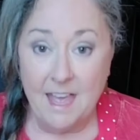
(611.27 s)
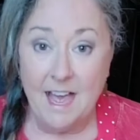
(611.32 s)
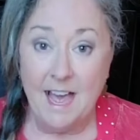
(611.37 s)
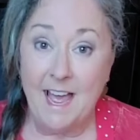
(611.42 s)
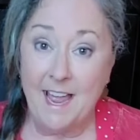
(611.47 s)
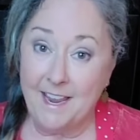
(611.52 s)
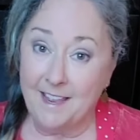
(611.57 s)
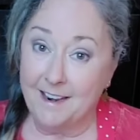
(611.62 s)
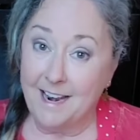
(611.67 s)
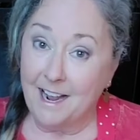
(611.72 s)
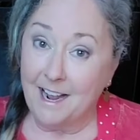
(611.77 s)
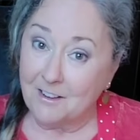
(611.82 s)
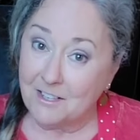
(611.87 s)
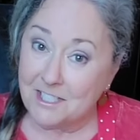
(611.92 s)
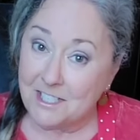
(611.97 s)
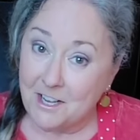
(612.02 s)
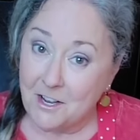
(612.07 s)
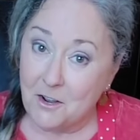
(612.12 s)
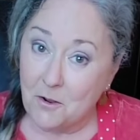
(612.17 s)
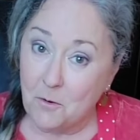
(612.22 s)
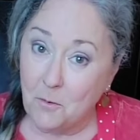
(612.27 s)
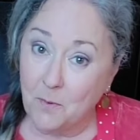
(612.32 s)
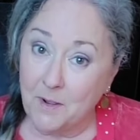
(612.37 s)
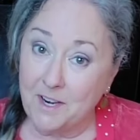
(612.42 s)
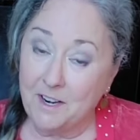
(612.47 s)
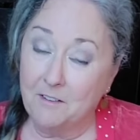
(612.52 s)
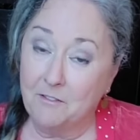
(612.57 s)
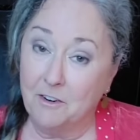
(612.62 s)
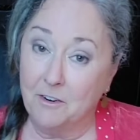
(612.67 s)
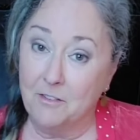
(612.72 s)
And I'll see you
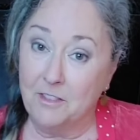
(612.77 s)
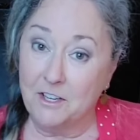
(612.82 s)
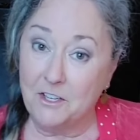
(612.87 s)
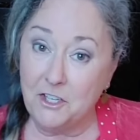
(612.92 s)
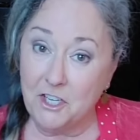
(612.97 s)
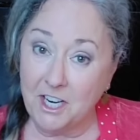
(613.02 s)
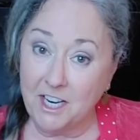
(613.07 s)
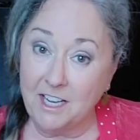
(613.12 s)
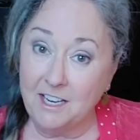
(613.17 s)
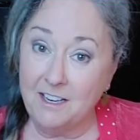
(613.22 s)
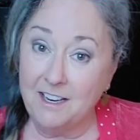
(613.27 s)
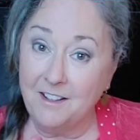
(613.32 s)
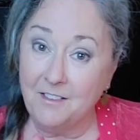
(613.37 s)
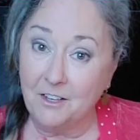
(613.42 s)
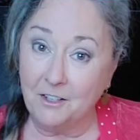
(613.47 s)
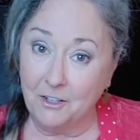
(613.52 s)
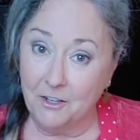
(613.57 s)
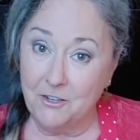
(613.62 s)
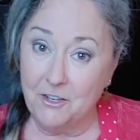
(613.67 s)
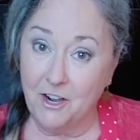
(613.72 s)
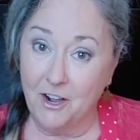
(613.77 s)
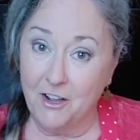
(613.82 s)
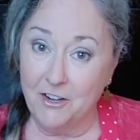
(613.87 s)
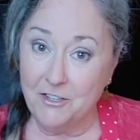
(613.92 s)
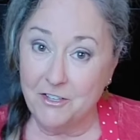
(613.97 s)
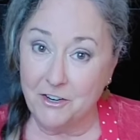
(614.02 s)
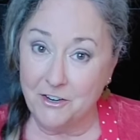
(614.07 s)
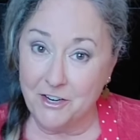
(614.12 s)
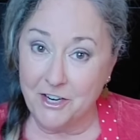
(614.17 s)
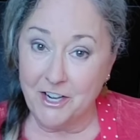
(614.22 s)
whenever the chicken and the
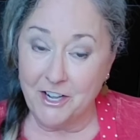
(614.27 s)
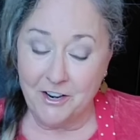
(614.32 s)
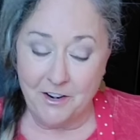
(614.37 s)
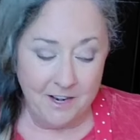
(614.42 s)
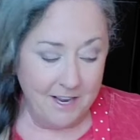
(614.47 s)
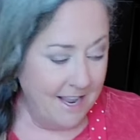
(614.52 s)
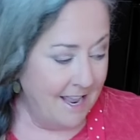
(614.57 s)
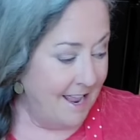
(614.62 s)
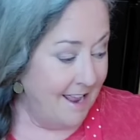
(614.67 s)
croutons are done,